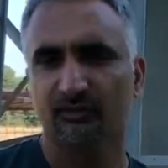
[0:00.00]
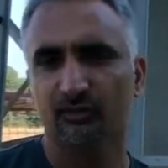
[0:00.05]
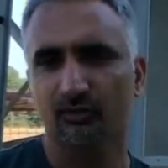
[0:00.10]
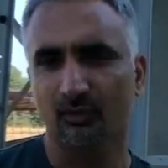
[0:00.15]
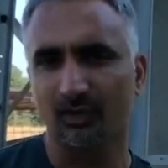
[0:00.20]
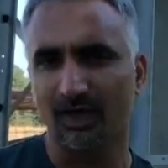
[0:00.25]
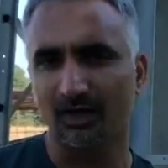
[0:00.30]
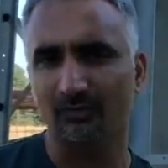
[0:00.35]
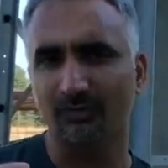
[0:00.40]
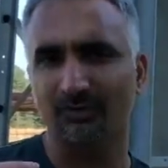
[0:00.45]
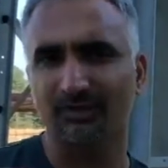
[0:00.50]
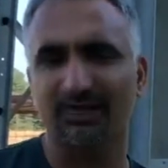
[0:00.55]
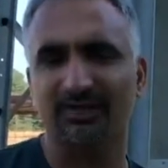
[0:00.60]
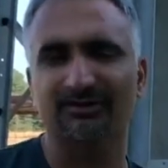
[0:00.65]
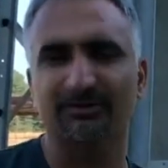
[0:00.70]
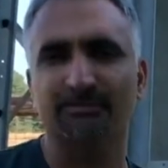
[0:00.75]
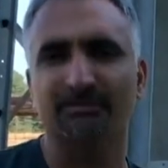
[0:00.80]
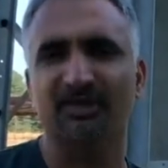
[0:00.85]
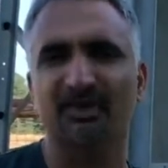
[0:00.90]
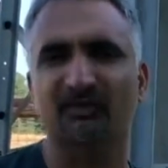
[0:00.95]
You want to get
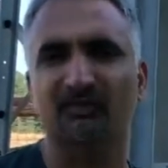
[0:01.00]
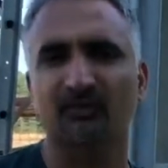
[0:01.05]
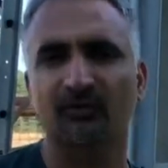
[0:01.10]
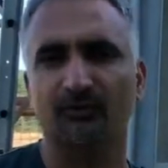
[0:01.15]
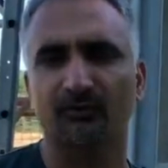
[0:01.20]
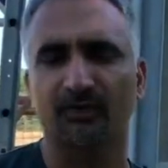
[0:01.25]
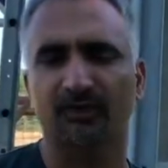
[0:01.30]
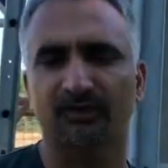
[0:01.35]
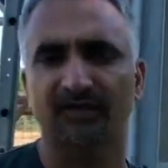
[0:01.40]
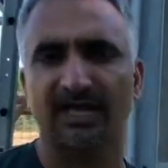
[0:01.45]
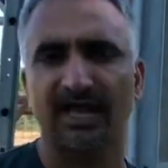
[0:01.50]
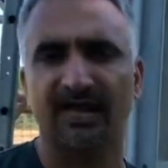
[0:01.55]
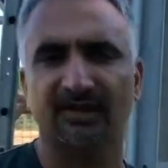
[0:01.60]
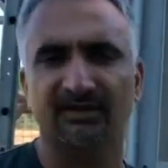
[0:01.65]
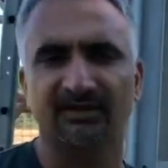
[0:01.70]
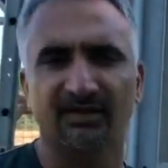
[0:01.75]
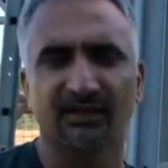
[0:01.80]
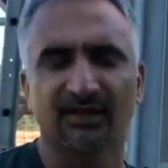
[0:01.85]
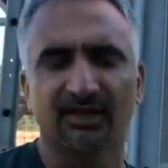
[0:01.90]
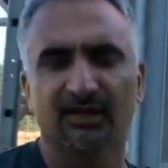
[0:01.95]
the mixture with
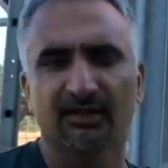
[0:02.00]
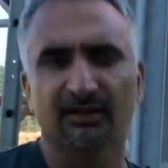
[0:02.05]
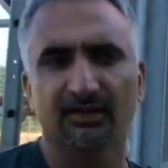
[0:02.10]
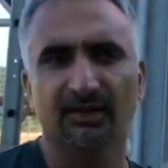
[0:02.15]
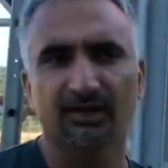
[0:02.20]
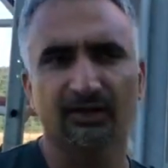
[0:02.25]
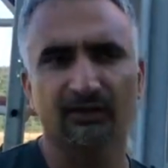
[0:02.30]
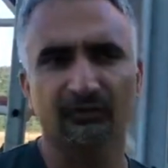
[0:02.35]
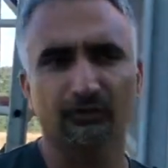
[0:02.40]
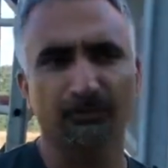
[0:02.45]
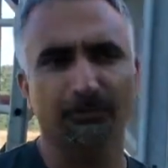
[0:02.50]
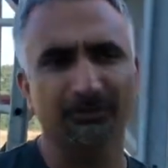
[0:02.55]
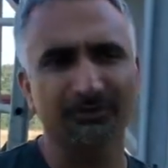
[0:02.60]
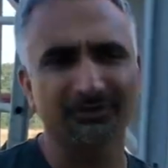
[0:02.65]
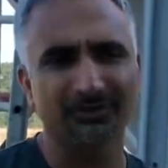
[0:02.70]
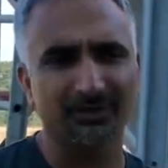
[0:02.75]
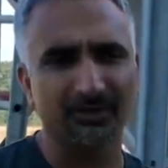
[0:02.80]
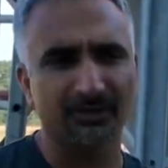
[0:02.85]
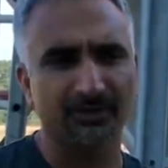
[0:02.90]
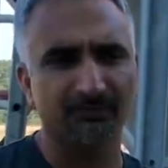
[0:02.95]
that. To put
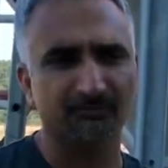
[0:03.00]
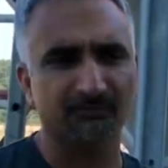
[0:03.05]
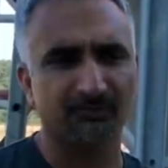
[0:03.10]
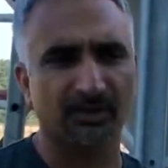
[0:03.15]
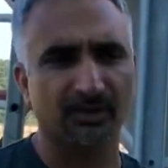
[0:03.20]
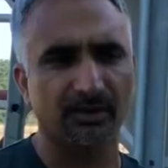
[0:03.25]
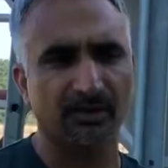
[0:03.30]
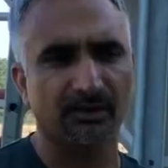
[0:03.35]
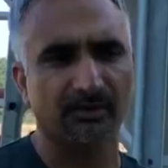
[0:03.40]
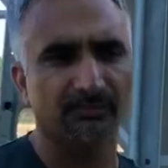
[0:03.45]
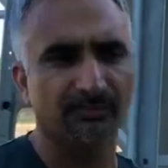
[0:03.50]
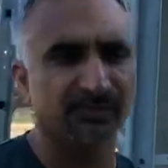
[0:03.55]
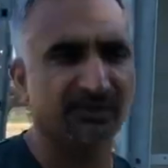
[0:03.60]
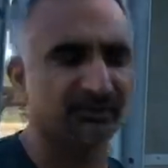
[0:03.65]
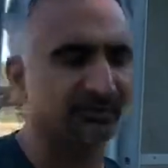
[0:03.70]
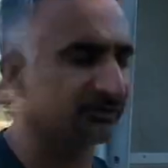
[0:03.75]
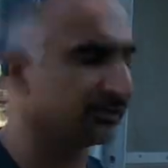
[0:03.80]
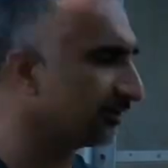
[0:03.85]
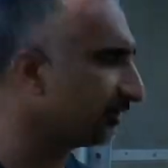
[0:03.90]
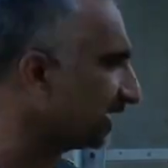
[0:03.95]
the
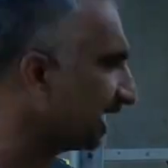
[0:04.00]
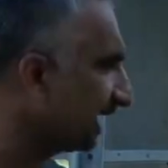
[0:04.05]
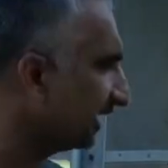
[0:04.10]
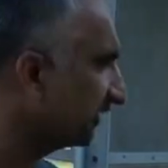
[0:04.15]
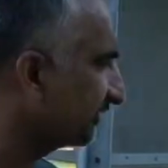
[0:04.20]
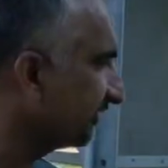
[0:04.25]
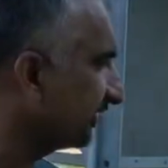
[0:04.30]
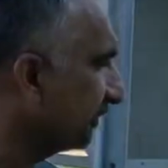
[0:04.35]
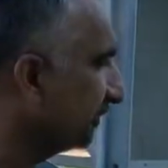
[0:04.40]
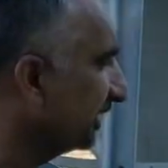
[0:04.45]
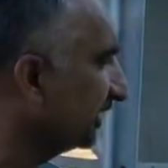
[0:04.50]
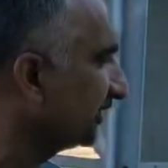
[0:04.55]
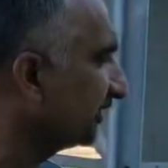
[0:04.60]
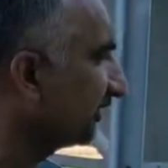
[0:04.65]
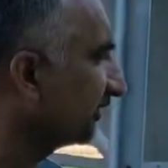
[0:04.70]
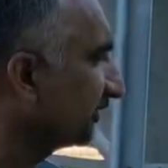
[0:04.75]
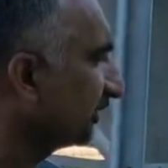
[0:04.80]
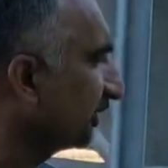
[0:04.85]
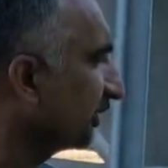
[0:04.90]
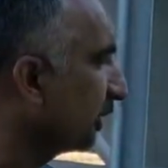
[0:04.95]
mixture and cement
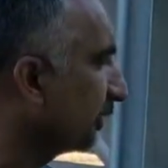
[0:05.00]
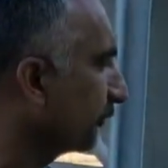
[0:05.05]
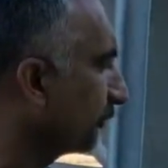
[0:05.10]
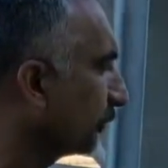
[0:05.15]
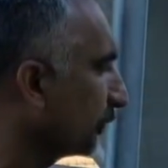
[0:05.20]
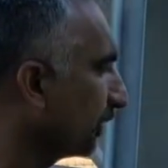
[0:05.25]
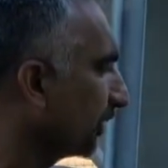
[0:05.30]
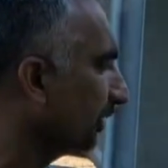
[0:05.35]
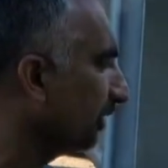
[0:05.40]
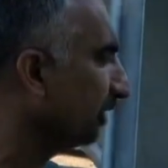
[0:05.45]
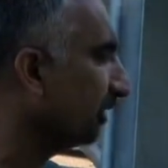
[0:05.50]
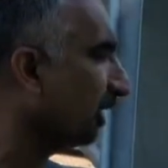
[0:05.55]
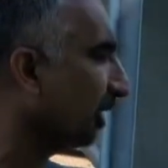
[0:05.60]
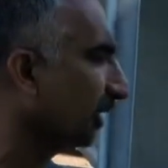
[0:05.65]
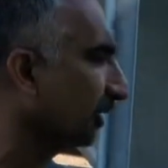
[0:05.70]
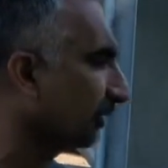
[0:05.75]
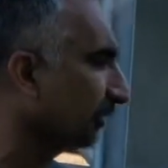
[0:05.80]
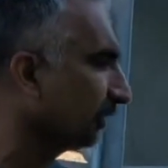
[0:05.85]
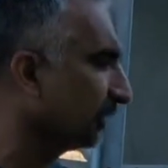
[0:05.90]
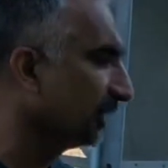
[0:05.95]
is around
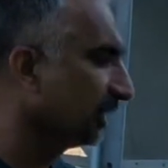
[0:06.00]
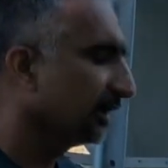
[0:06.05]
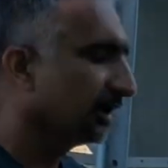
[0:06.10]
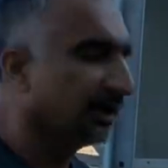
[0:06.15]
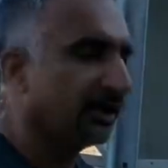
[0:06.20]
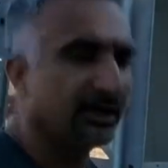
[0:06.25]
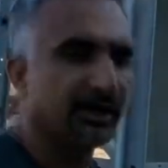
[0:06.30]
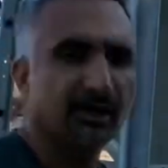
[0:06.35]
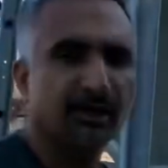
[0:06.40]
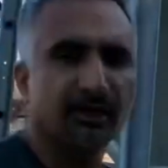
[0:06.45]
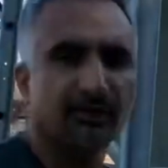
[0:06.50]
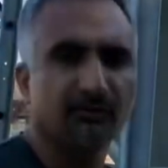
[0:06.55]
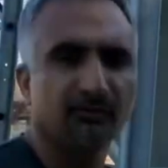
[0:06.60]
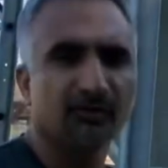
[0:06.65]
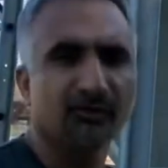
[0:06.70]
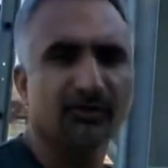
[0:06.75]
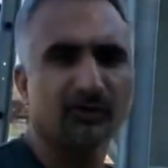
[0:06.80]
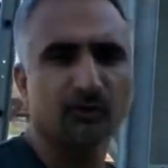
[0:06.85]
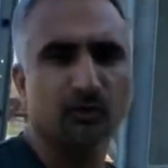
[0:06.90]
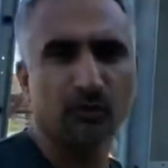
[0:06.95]
$400.
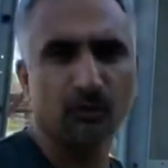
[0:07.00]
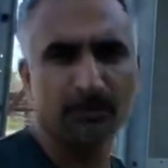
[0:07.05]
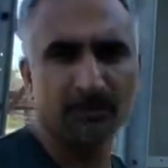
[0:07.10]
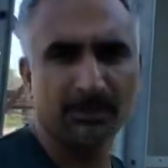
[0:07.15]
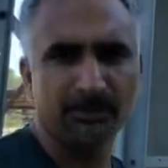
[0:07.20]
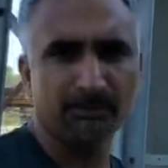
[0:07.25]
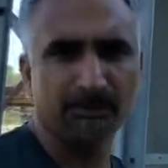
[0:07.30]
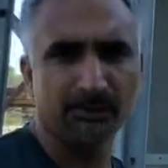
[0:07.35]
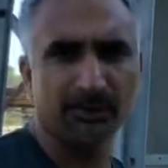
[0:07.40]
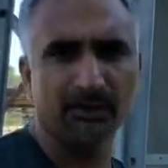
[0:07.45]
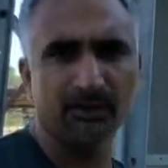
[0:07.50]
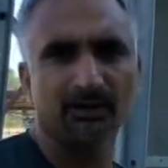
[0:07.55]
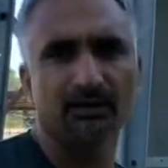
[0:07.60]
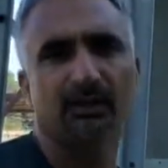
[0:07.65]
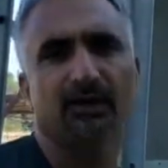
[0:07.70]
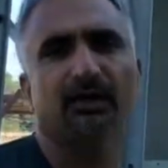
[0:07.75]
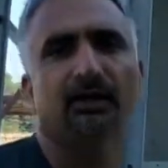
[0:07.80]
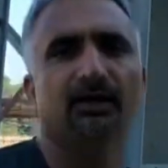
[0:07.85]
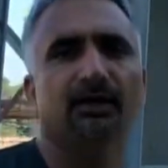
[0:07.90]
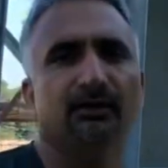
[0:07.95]
We were 2 people
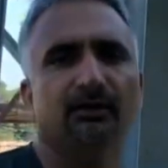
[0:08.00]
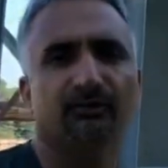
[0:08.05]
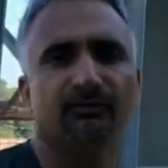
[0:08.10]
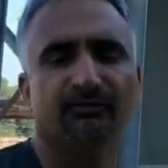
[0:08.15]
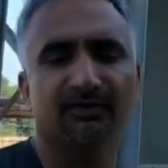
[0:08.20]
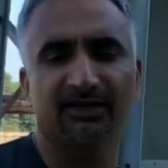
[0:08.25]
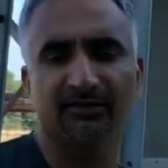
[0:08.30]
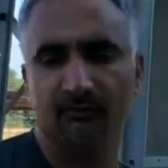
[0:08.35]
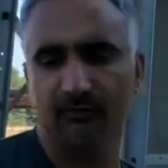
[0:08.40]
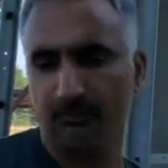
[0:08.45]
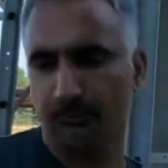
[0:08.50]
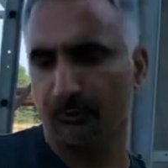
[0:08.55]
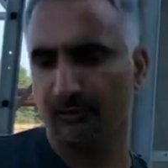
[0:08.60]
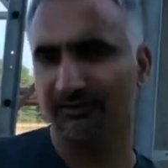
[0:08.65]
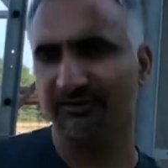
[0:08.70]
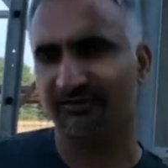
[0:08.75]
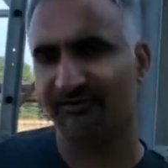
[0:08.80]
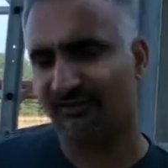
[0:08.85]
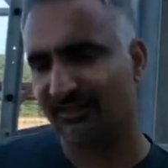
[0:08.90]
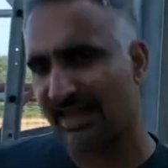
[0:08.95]
when we put
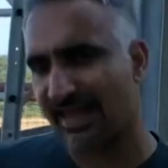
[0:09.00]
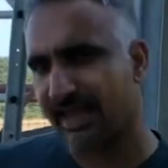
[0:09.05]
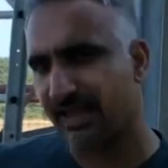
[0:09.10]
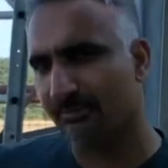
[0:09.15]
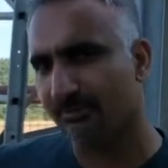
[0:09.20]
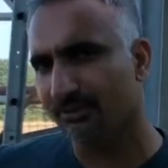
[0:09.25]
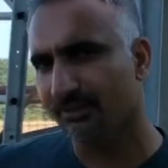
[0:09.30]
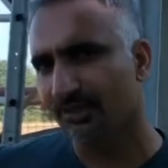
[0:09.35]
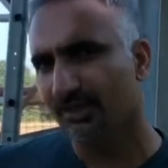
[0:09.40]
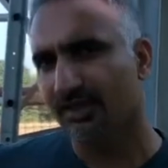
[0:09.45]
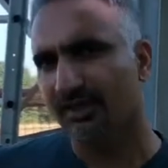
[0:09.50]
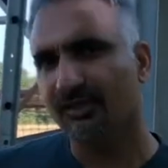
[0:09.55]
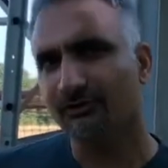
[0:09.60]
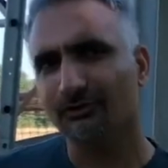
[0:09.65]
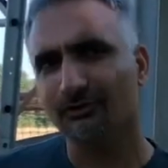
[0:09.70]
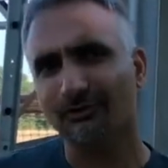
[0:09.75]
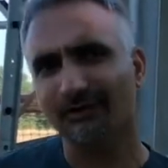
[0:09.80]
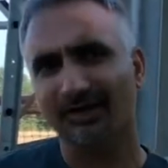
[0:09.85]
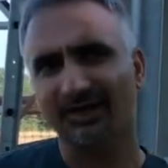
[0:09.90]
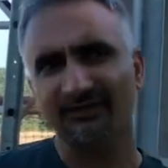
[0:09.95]
the slab. It
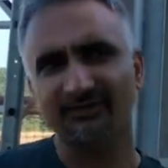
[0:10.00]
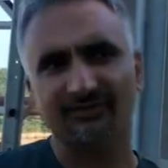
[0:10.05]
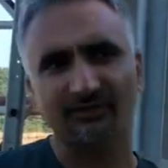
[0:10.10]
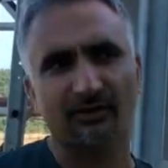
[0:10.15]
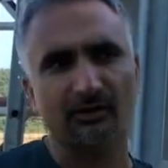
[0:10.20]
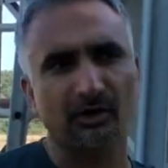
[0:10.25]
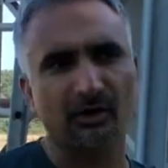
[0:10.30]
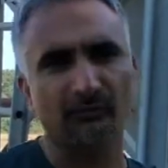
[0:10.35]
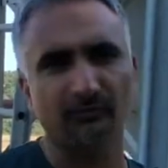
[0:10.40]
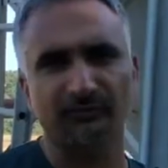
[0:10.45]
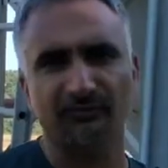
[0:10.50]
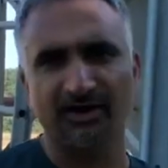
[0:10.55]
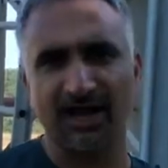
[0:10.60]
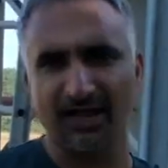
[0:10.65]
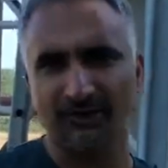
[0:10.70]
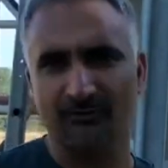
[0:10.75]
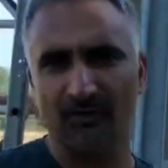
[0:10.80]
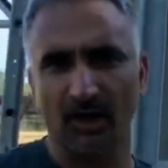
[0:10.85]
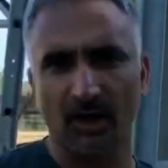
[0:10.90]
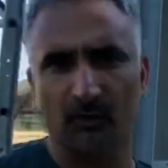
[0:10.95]
took us around
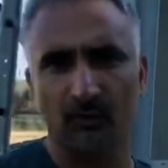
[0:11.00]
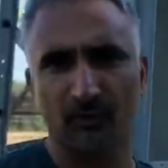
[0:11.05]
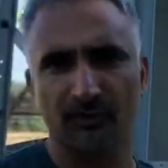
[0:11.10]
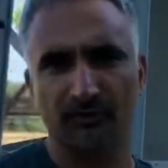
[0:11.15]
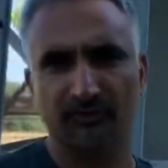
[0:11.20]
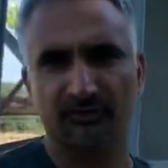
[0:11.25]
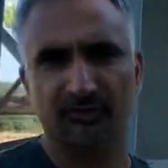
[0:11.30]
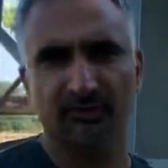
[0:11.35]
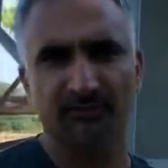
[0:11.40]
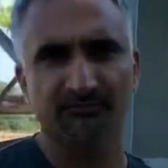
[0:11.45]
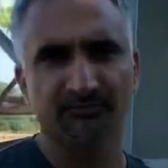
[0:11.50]
5 hours.